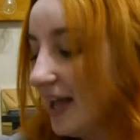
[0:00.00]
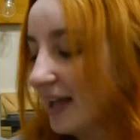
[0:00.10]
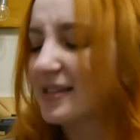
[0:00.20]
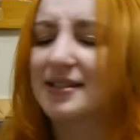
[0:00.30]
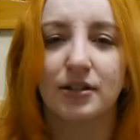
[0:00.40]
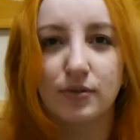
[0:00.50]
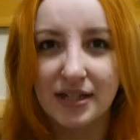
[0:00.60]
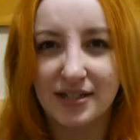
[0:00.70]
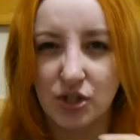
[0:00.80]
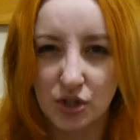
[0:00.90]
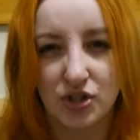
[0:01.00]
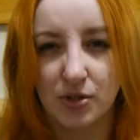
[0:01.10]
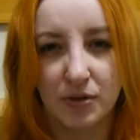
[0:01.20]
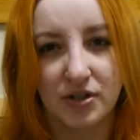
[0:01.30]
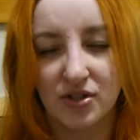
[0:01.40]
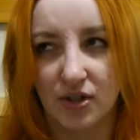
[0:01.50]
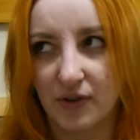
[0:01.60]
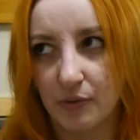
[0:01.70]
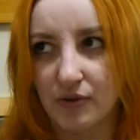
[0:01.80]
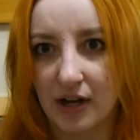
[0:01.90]
And considering it's adjustable and stuff,
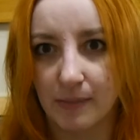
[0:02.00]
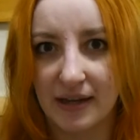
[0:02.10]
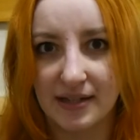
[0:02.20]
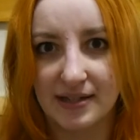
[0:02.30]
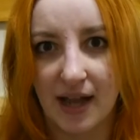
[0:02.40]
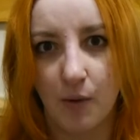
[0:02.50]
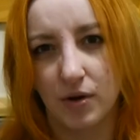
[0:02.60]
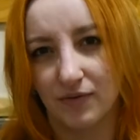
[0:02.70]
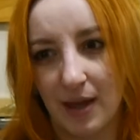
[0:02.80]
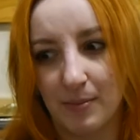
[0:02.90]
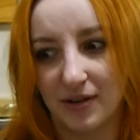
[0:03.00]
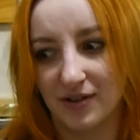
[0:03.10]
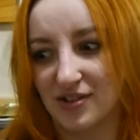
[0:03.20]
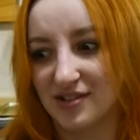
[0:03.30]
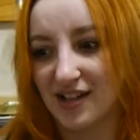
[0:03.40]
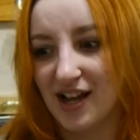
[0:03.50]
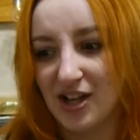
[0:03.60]
I was recommended to get one of them because